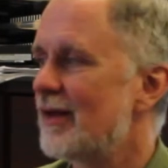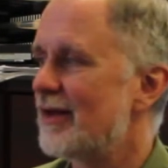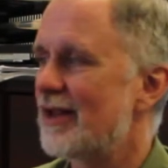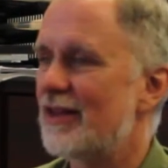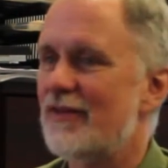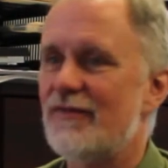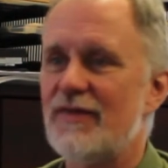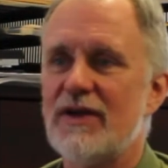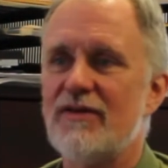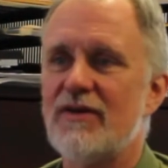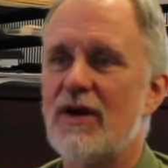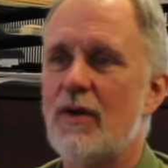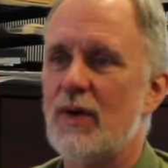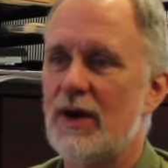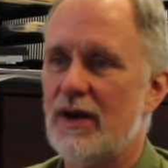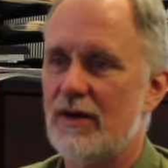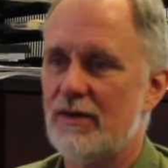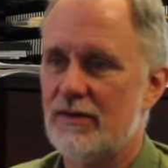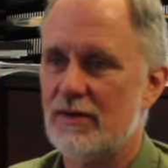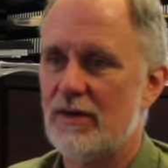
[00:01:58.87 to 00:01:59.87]
Let's figure out
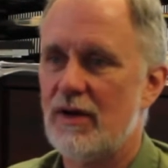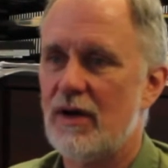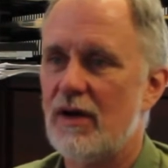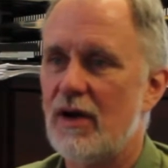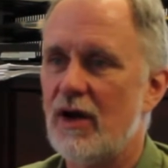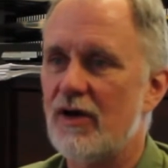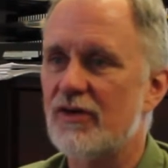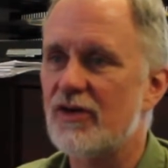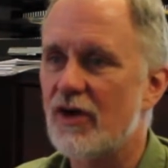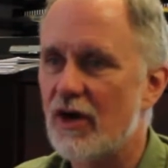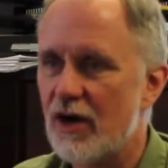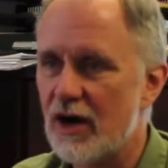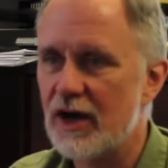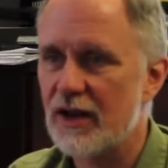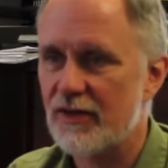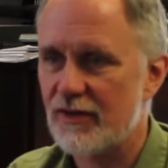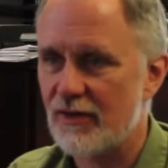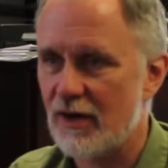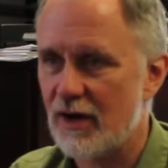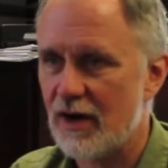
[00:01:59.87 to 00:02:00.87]
what our
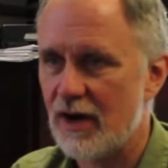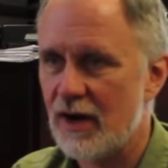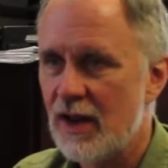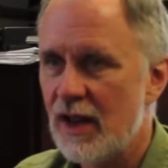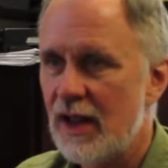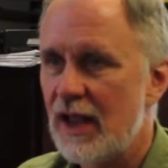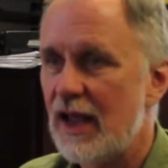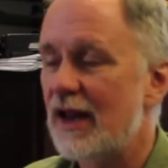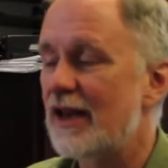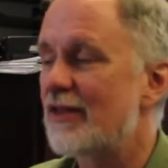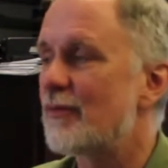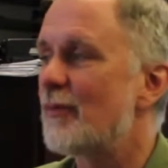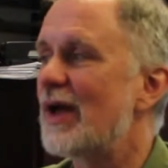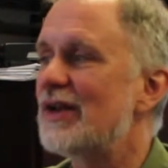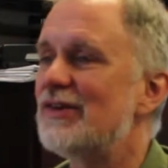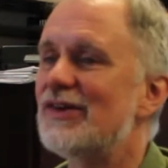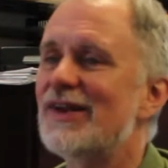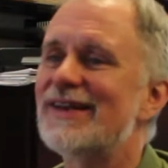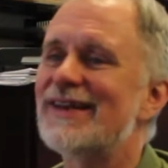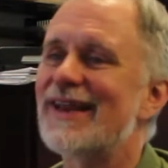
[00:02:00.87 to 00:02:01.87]
targets are, and let's
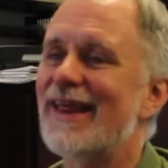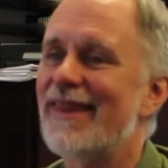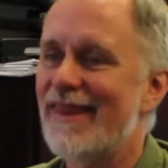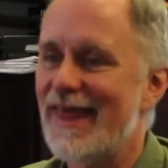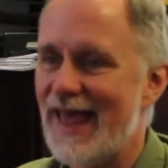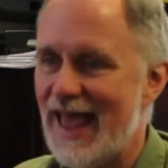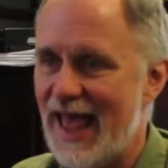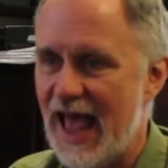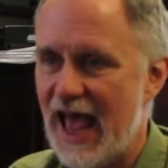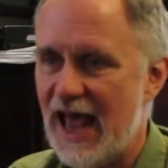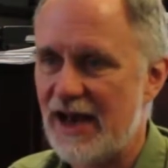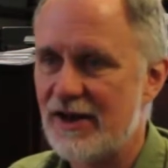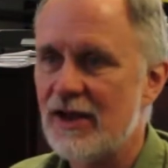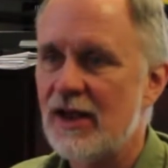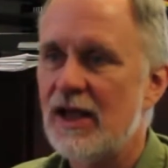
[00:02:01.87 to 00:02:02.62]
budget to that,